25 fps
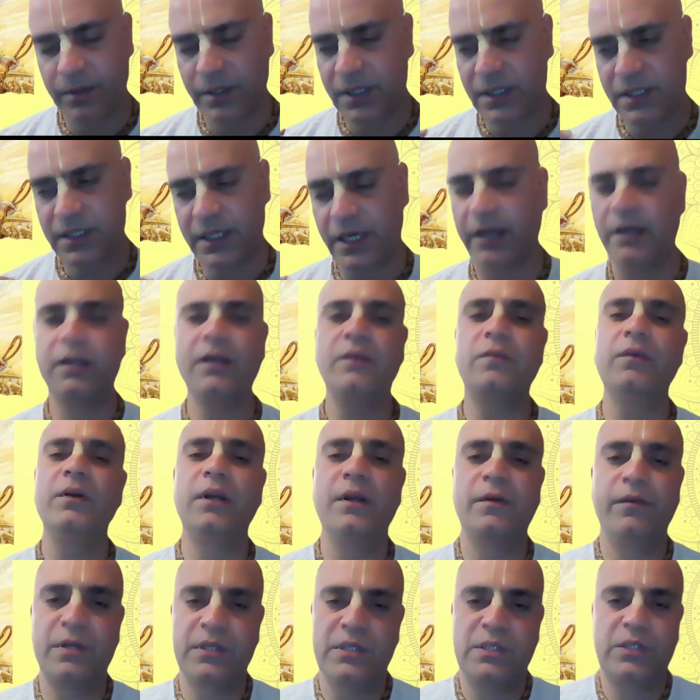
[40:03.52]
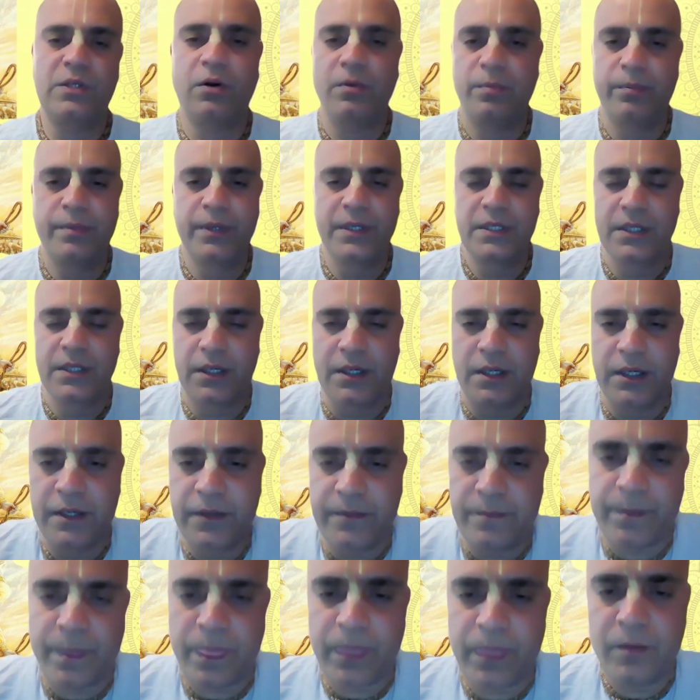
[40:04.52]
this chanting will never stop. Basically,
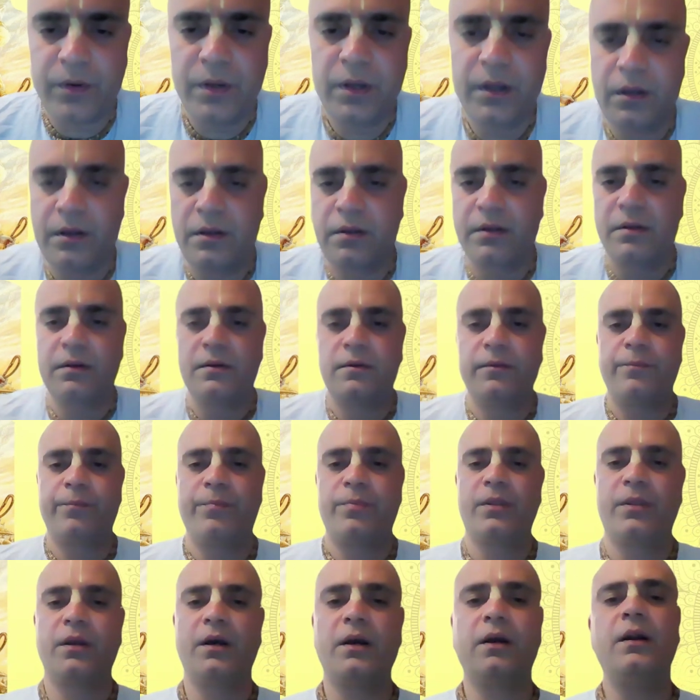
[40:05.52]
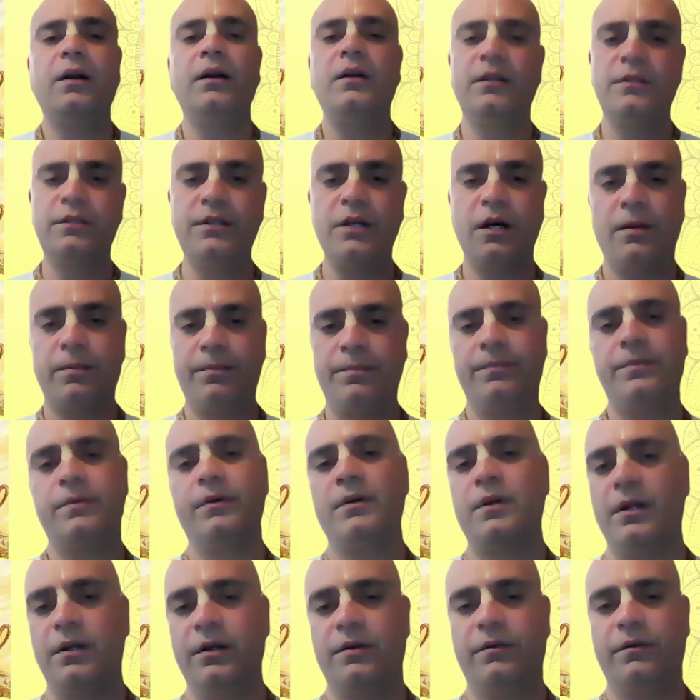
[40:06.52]
okay, Akhand Jap
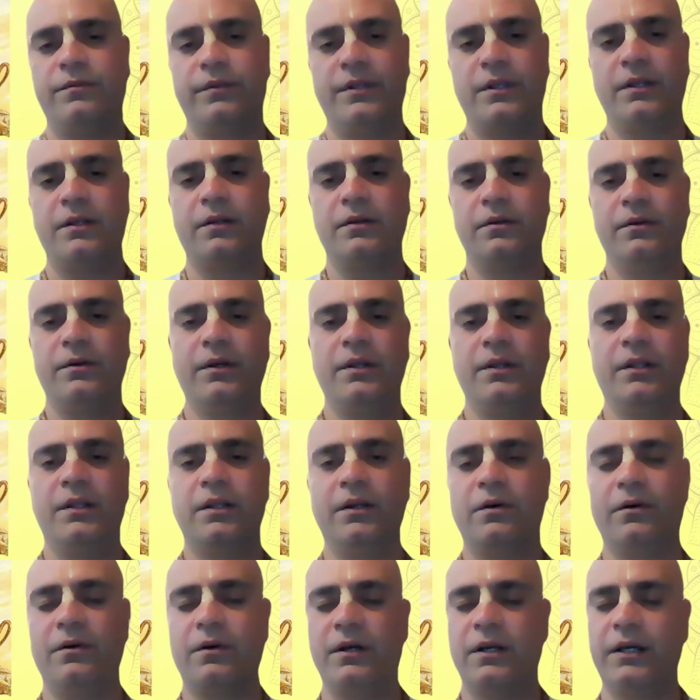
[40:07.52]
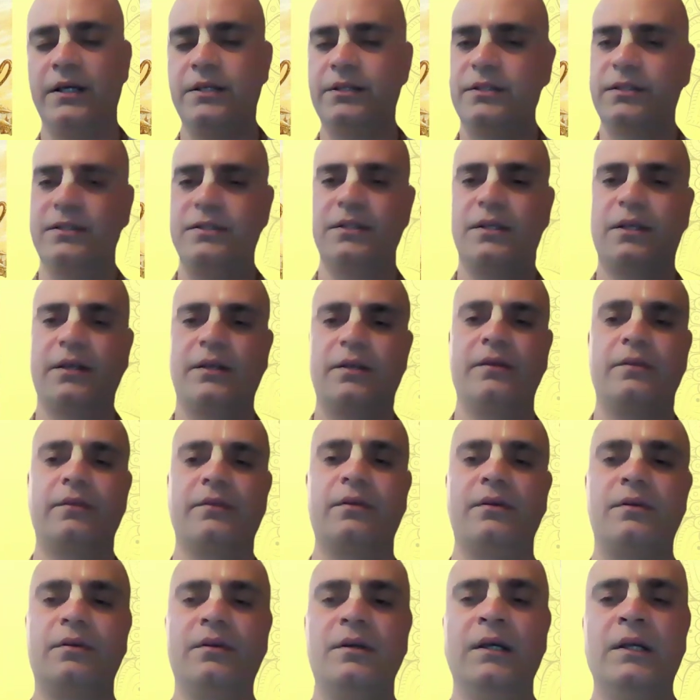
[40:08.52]
kind of thing. Okay, they organize this
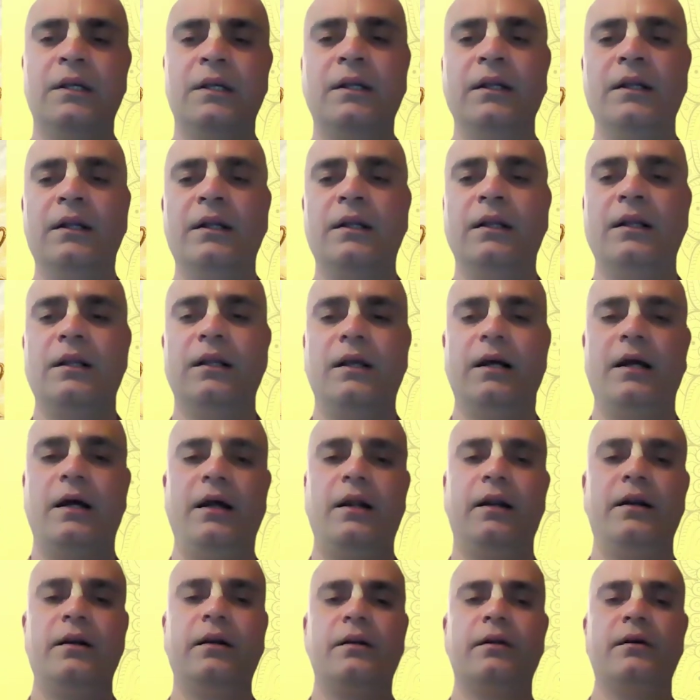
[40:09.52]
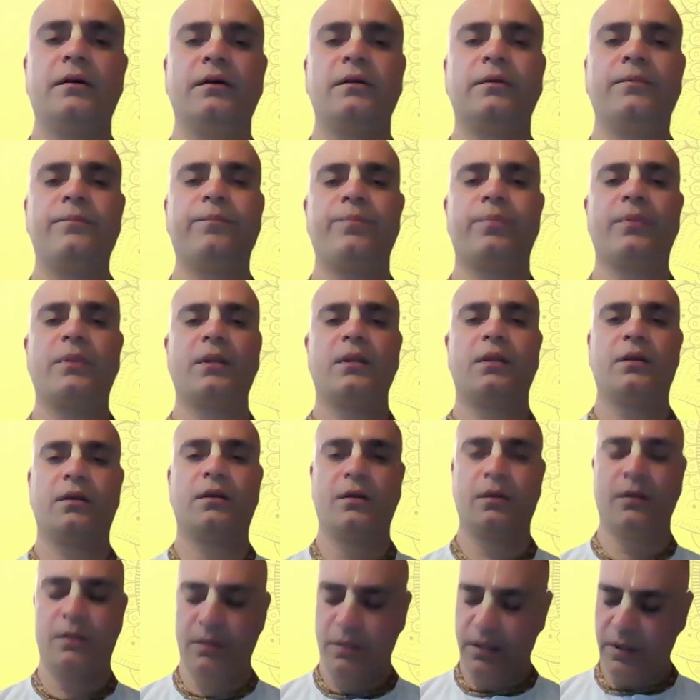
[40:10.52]
Sankirtan, and
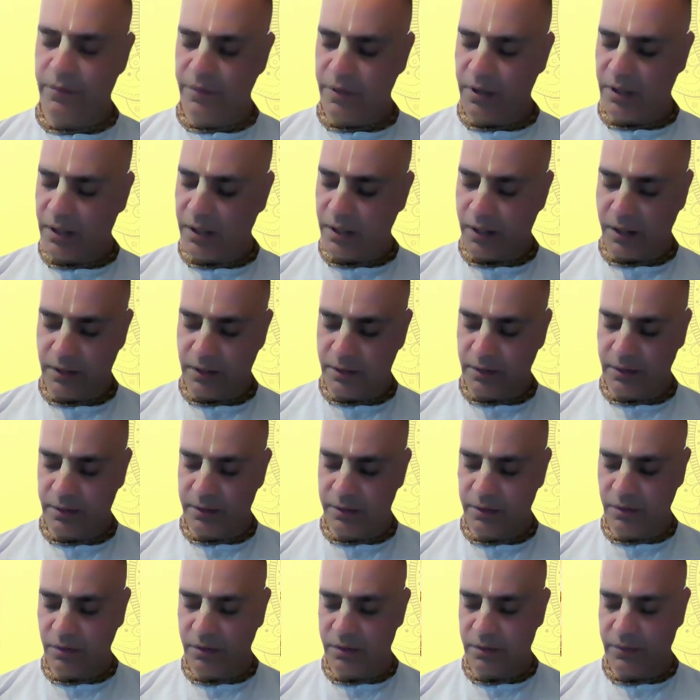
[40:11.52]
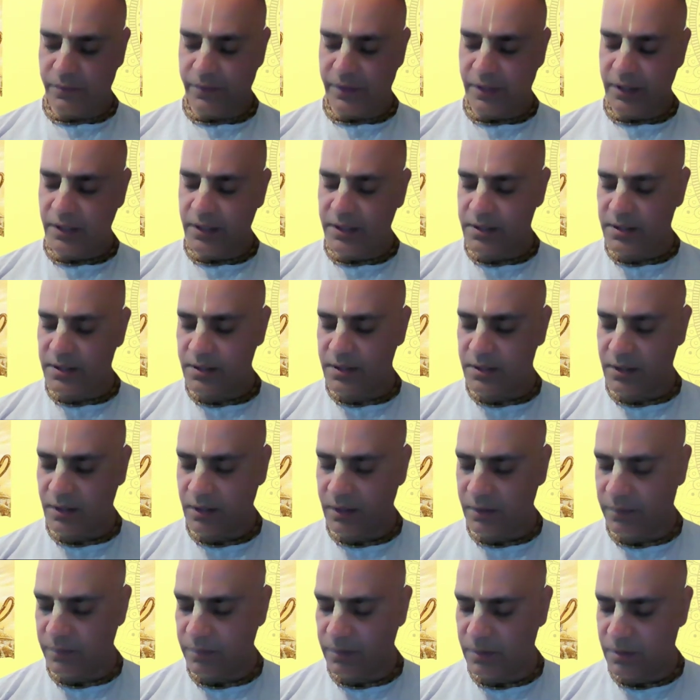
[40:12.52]
there were when this
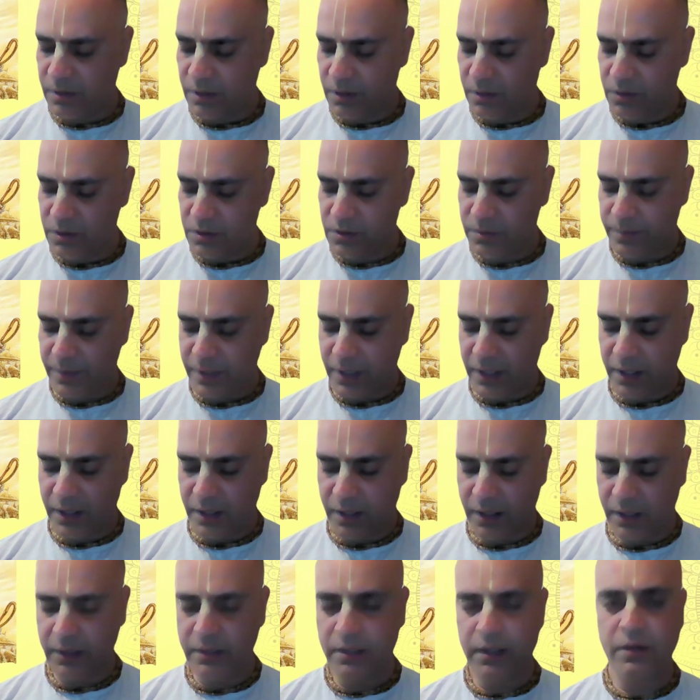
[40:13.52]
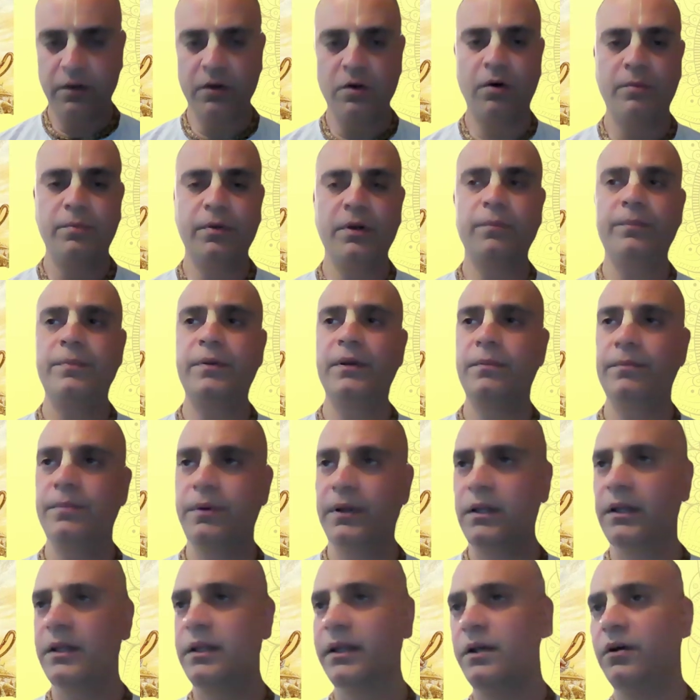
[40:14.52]
news spread, other common
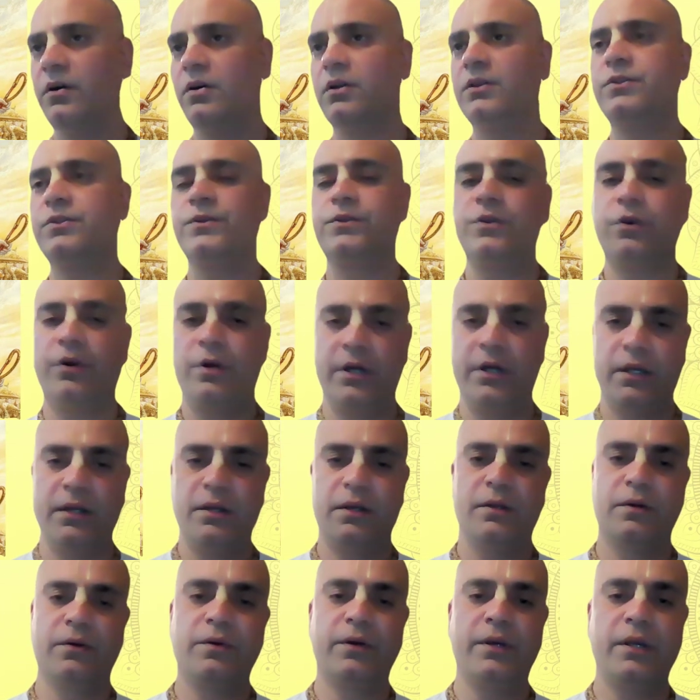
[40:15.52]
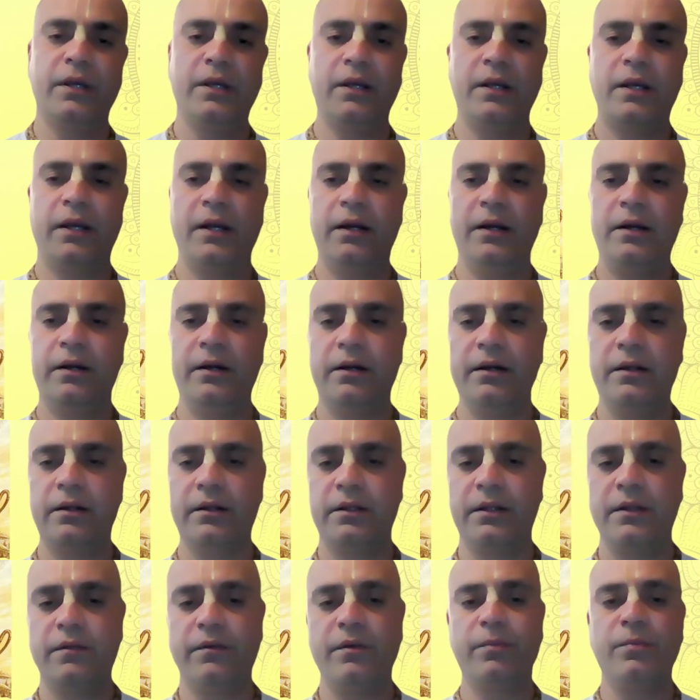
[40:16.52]
people they also joined in. Okay, and
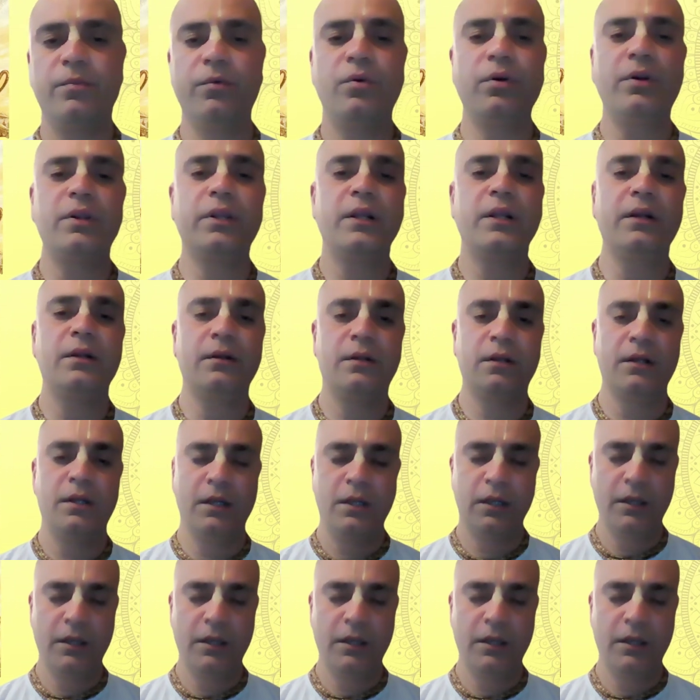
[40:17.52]
there were more than